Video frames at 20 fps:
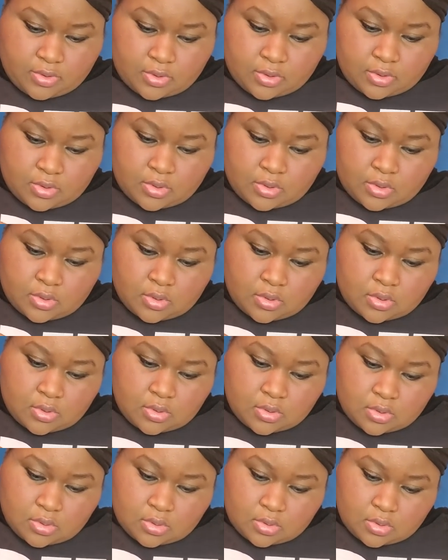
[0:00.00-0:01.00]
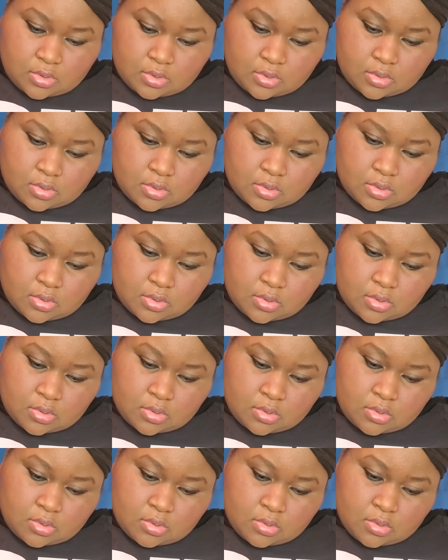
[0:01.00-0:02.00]

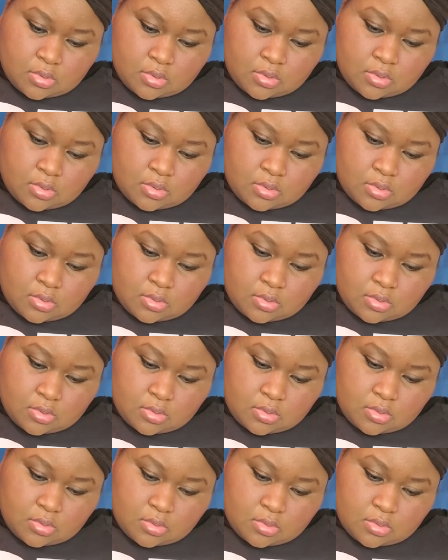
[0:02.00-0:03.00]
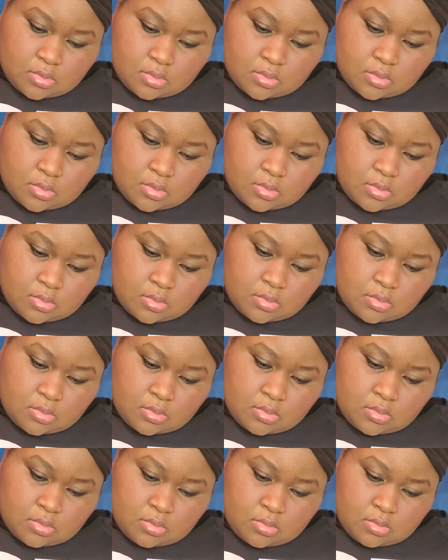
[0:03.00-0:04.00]

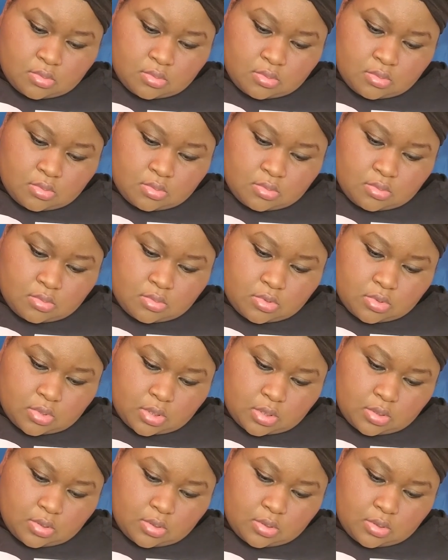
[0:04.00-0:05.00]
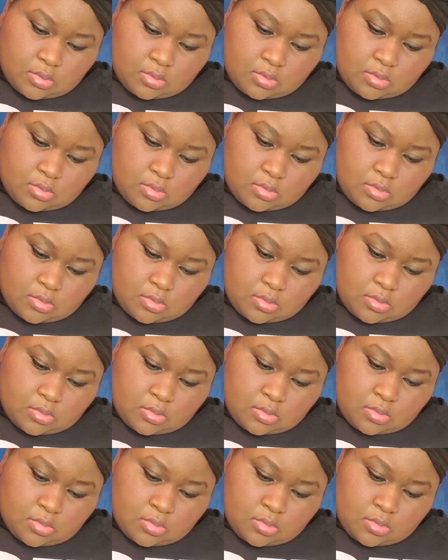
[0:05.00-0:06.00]
Nobody speaks.